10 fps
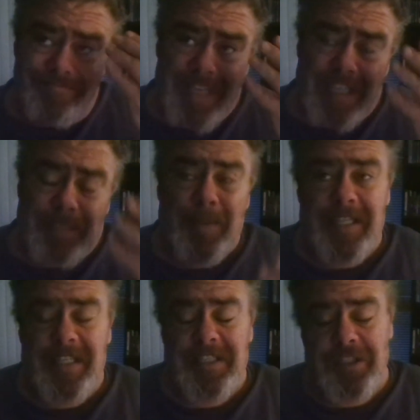expressing
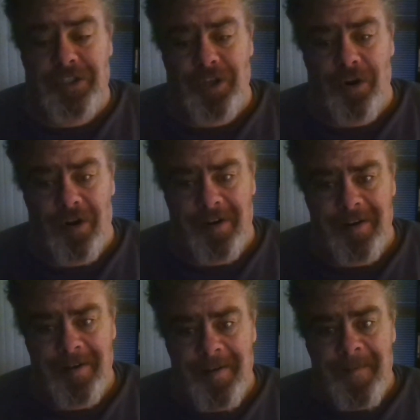his concern
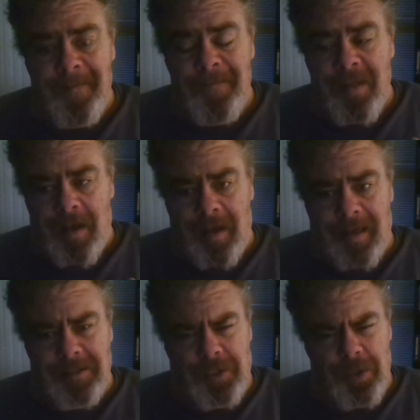
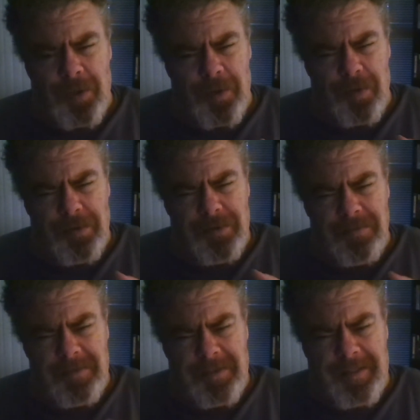as to
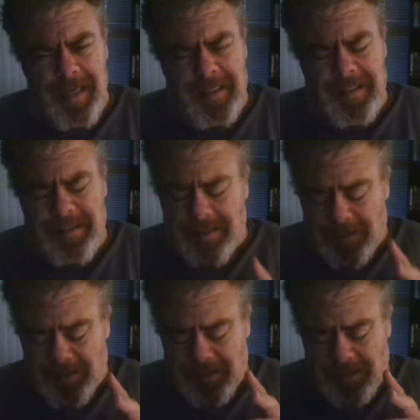
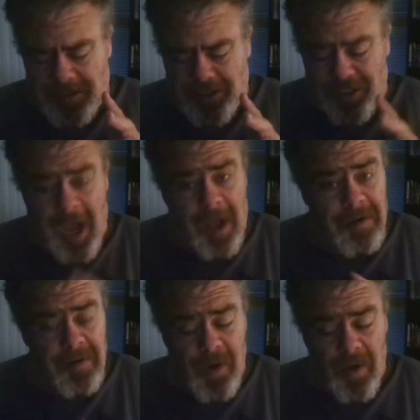Dick's
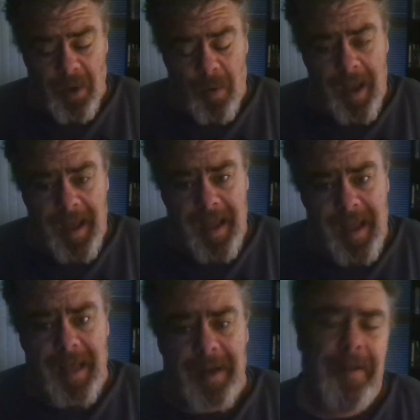childhood going away.
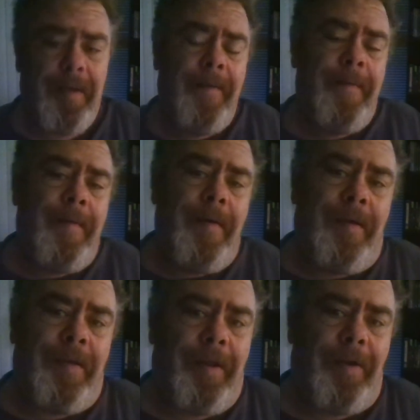And,
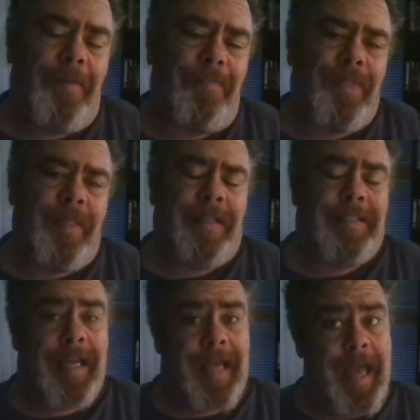you know, they're
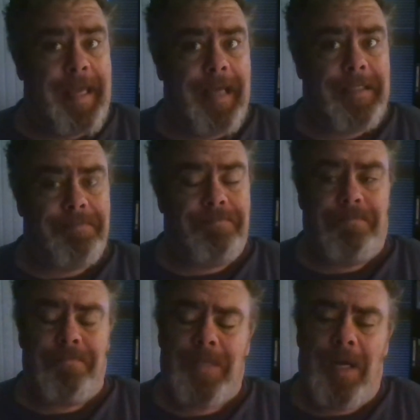saying, hey, yes,
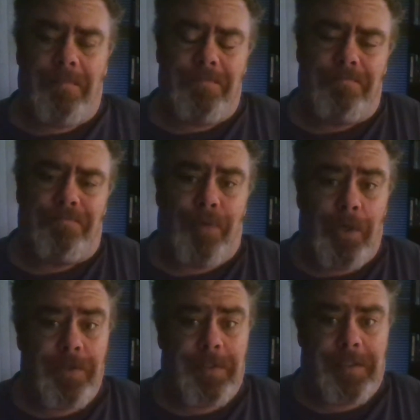you know,
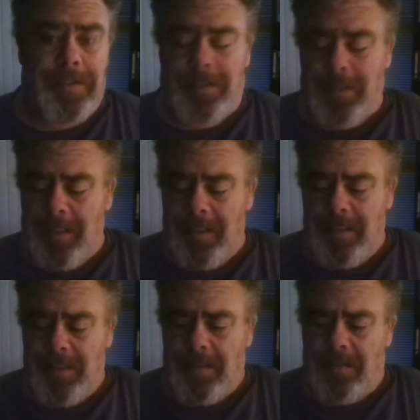Bruce
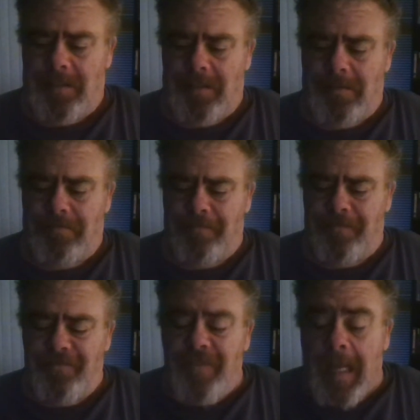is
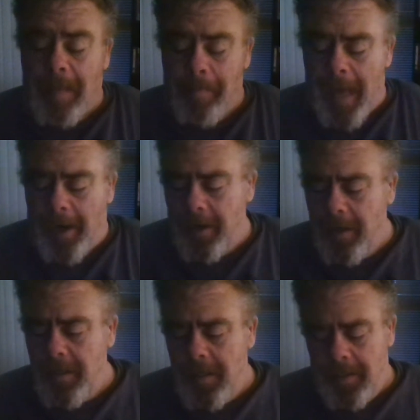feeling better.
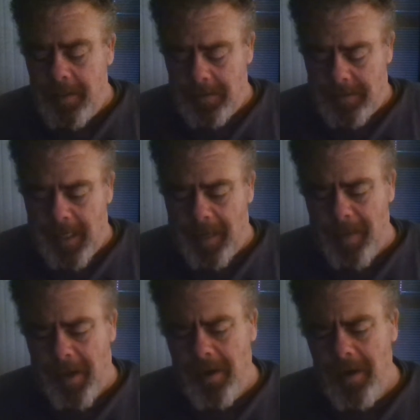This is getting
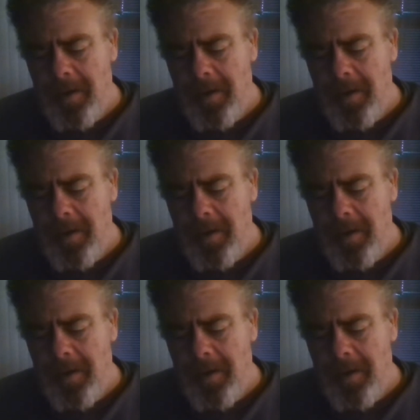better.